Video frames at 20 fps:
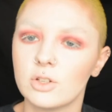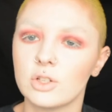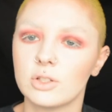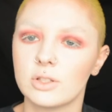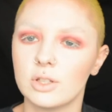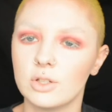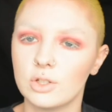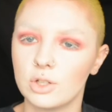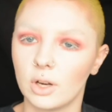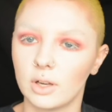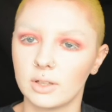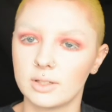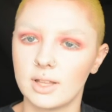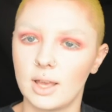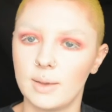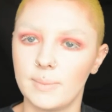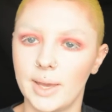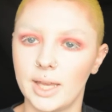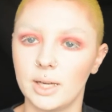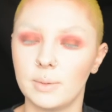just the jokes
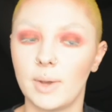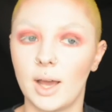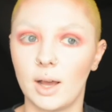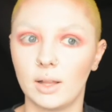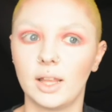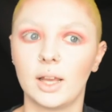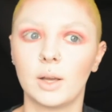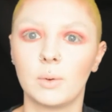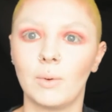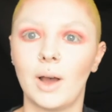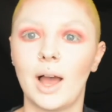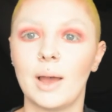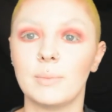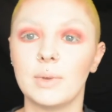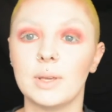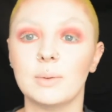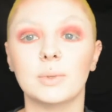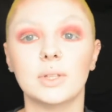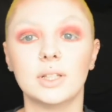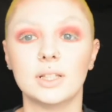they made about like white
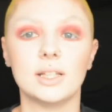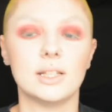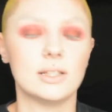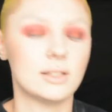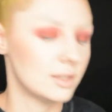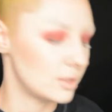people in these